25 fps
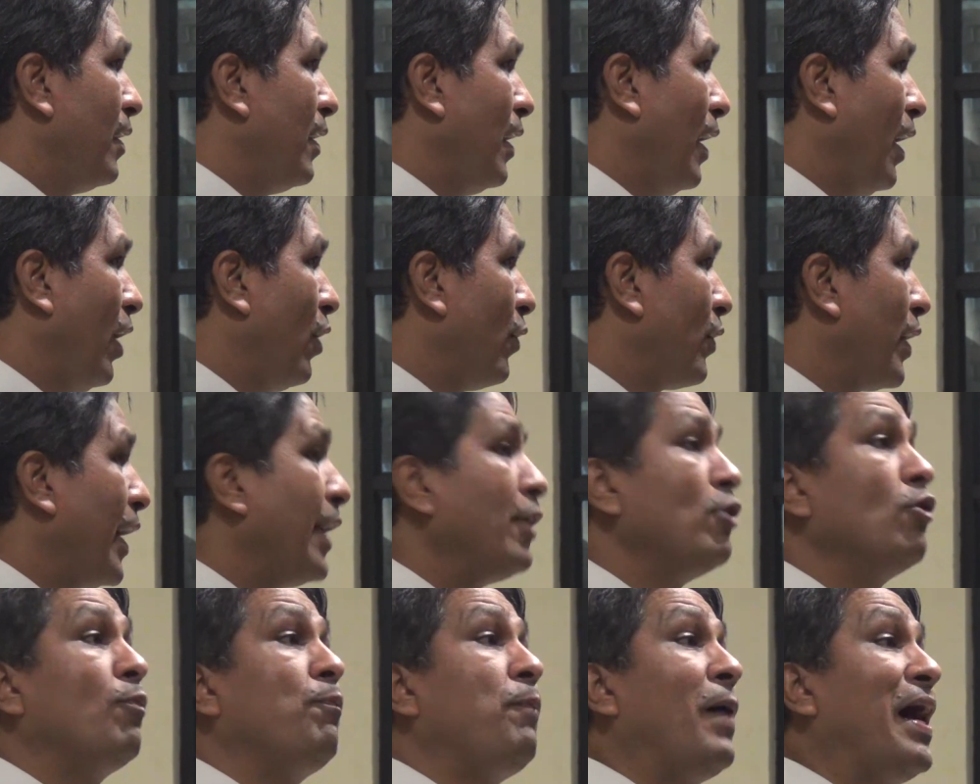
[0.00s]
Okay,
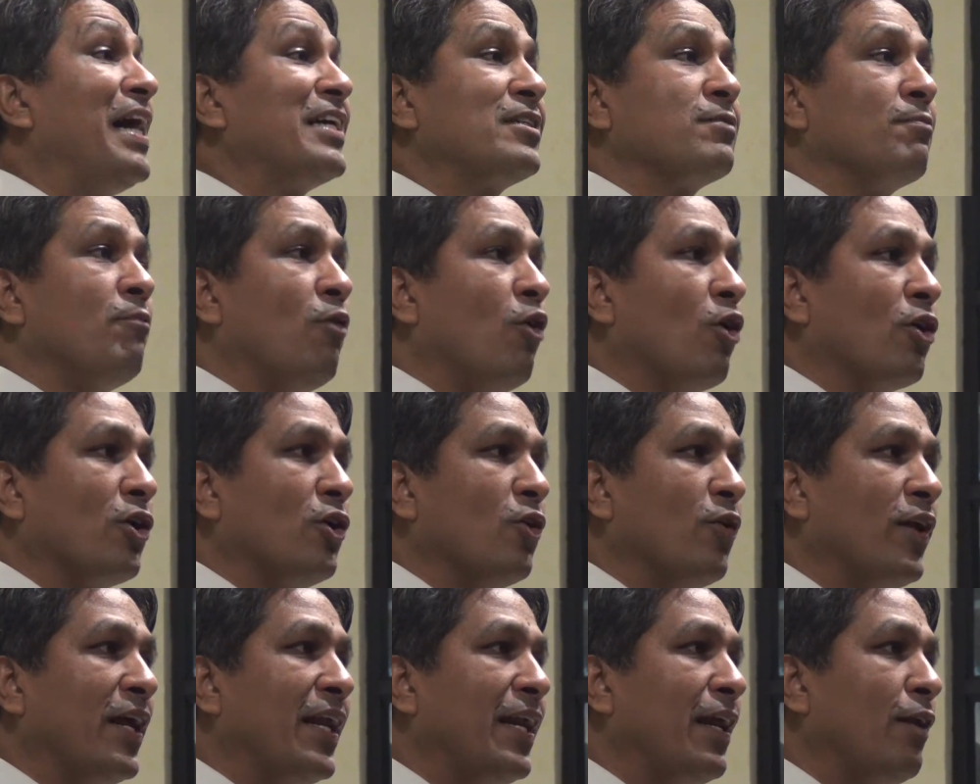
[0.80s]
you pass more
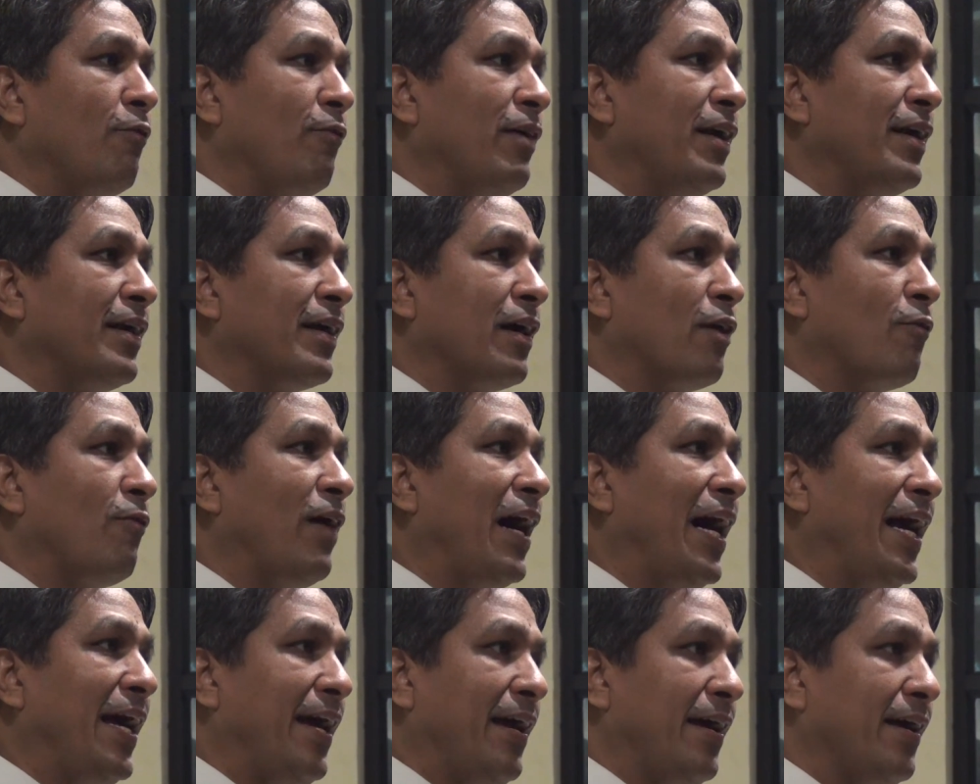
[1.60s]
urine in winter.
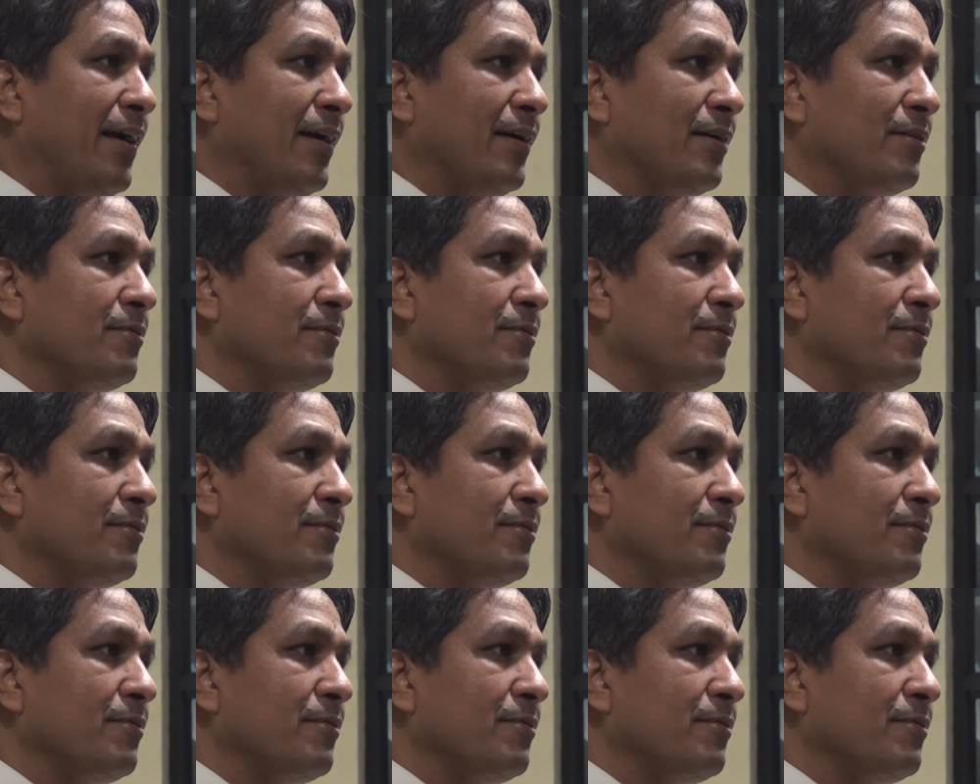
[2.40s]
Why?